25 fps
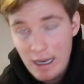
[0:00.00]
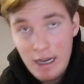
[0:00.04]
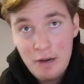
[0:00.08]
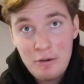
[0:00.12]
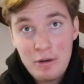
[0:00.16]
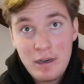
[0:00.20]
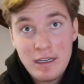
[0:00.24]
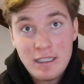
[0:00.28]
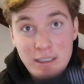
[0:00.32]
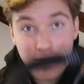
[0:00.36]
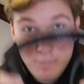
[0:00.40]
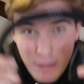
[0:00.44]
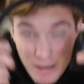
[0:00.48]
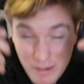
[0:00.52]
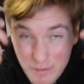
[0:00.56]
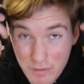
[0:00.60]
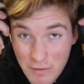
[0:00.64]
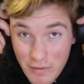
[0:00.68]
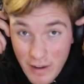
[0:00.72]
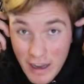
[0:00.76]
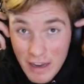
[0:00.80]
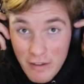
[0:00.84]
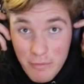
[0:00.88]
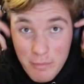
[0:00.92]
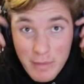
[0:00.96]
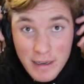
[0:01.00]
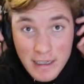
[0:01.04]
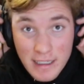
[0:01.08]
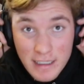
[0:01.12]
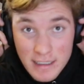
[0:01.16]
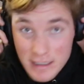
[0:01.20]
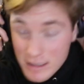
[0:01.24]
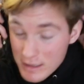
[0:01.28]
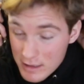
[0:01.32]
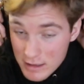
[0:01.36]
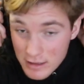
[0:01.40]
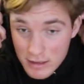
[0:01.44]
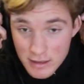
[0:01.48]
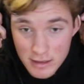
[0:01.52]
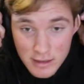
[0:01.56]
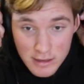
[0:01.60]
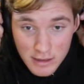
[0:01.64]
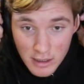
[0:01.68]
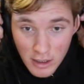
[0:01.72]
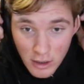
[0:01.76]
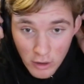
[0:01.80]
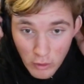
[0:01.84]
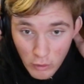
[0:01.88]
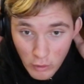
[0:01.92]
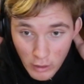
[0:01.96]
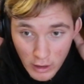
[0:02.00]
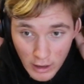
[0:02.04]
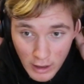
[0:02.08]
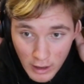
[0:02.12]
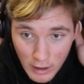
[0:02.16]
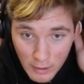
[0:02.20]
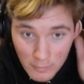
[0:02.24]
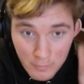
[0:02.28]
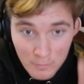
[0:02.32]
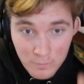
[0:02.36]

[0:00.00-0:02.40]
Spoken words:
I already spent 5 minutes, so